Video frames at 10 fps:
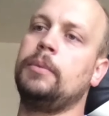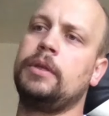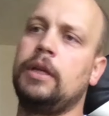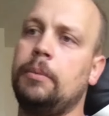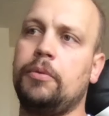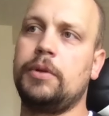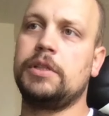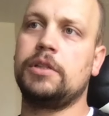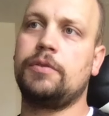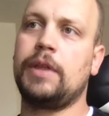Couple
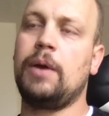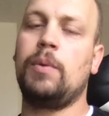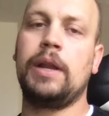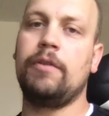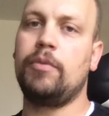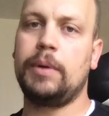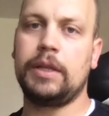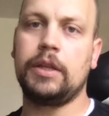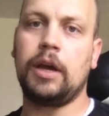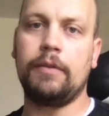reasons for that. One, everybody in
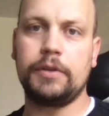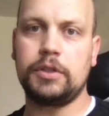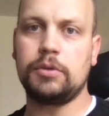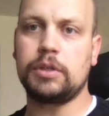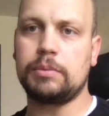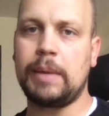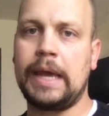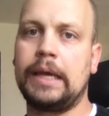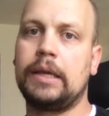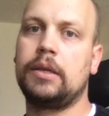the office uses
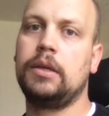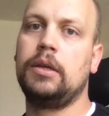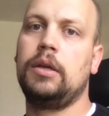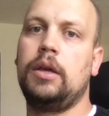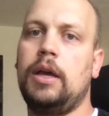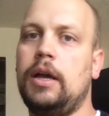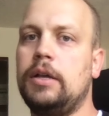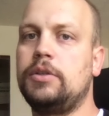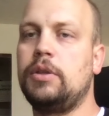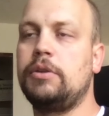Mac,
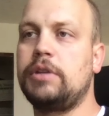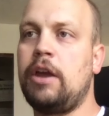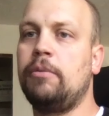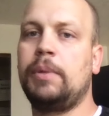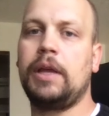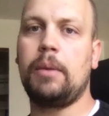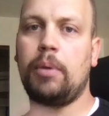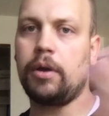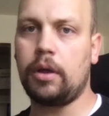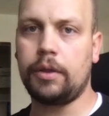so there's AirPlay up
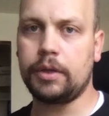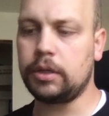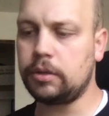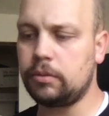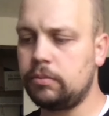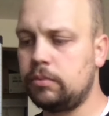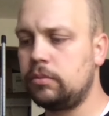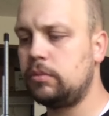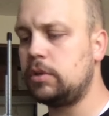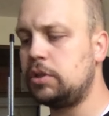on all the
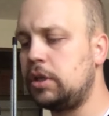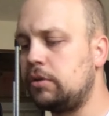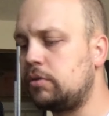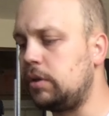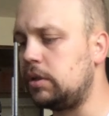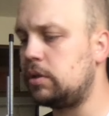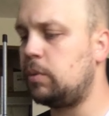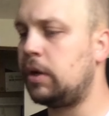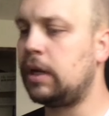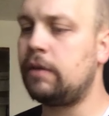share screens at
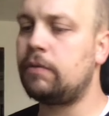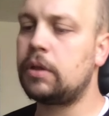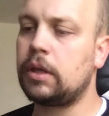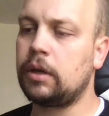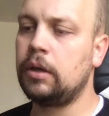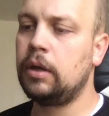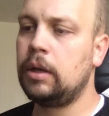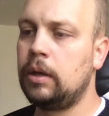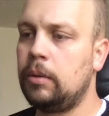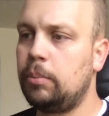work and everything.
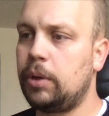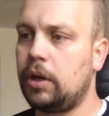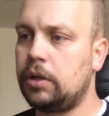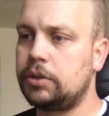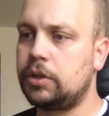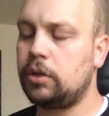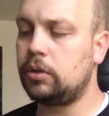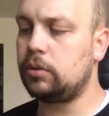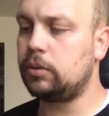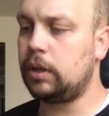But
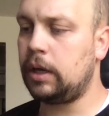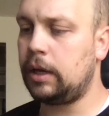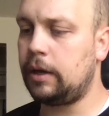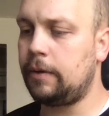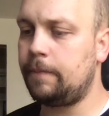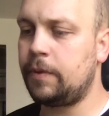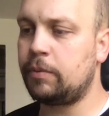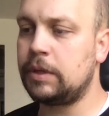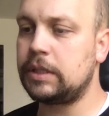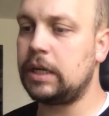also, the
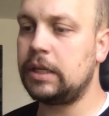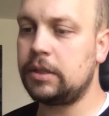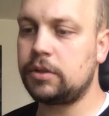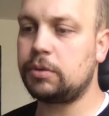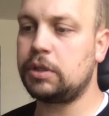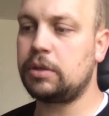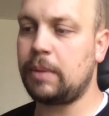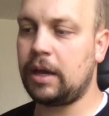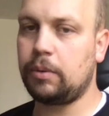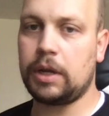reason I didn't switch to
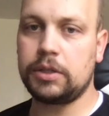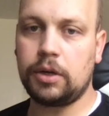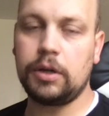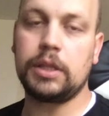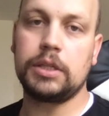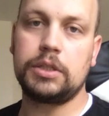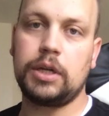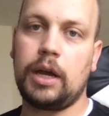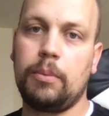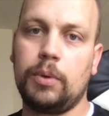Mac when I started this
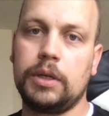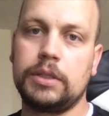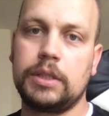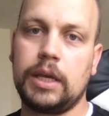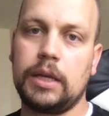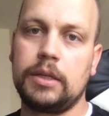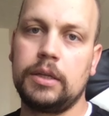job was that